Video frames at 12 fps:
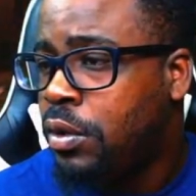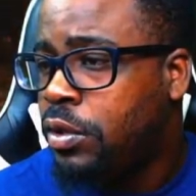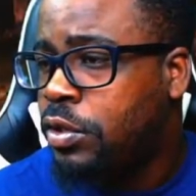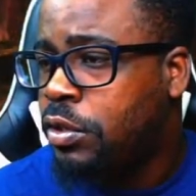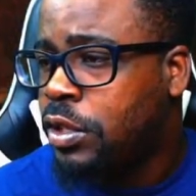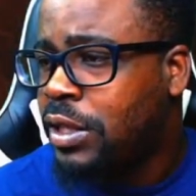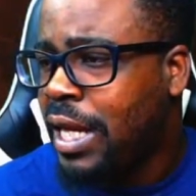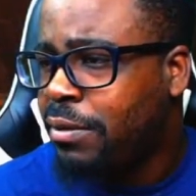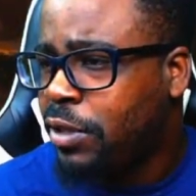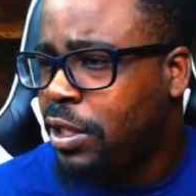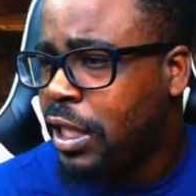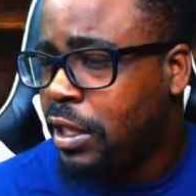So it's not
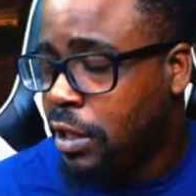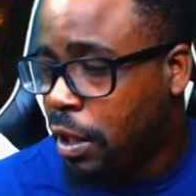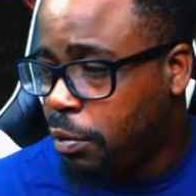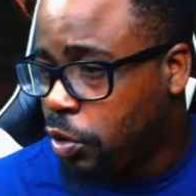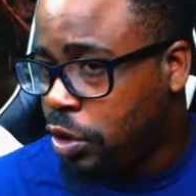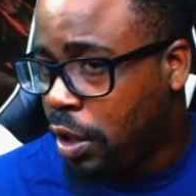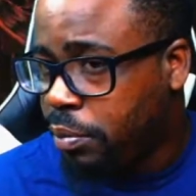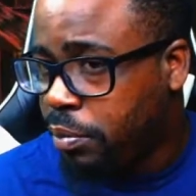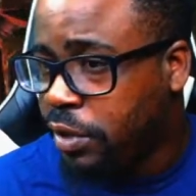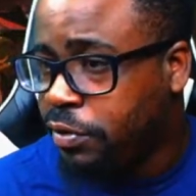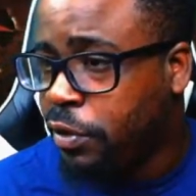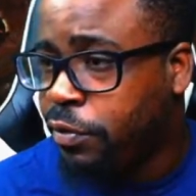really a double jump, but
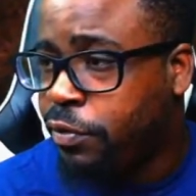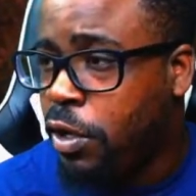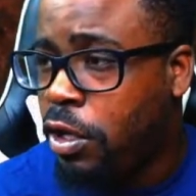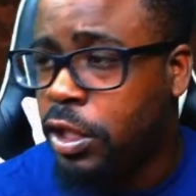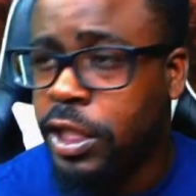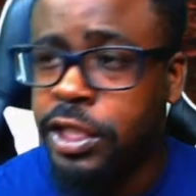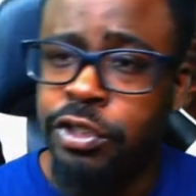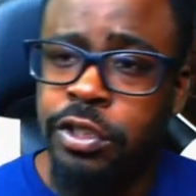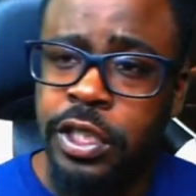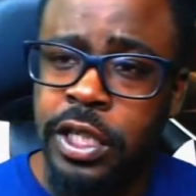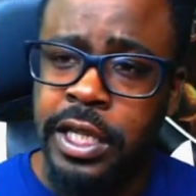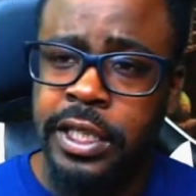if you're falling, you can
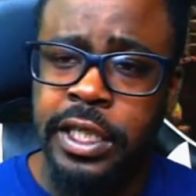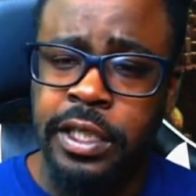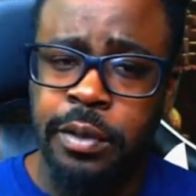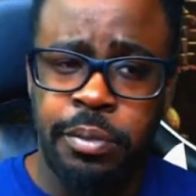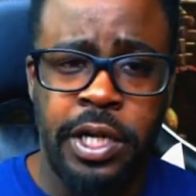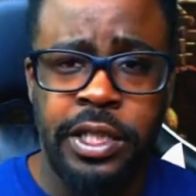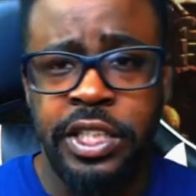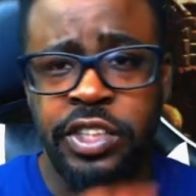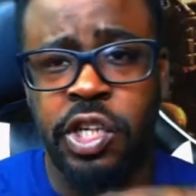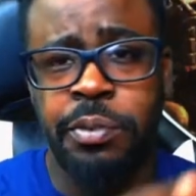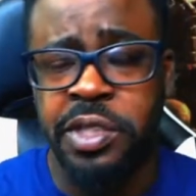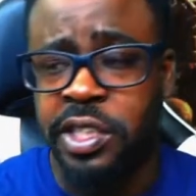kind of hit the button and
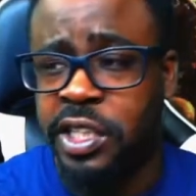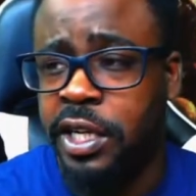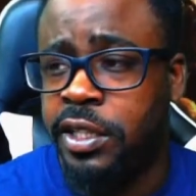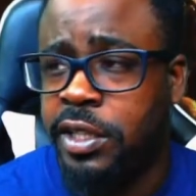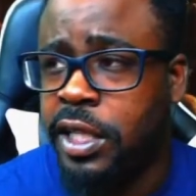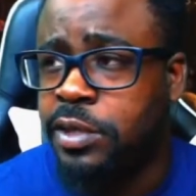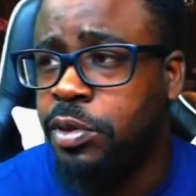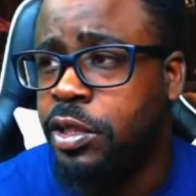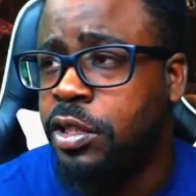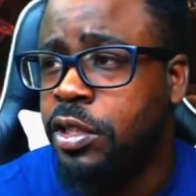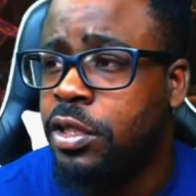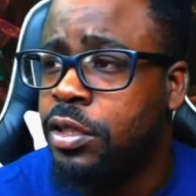jump again. That's pretty
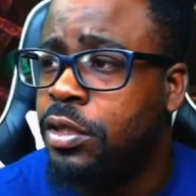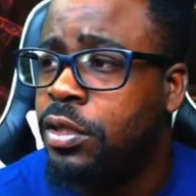good.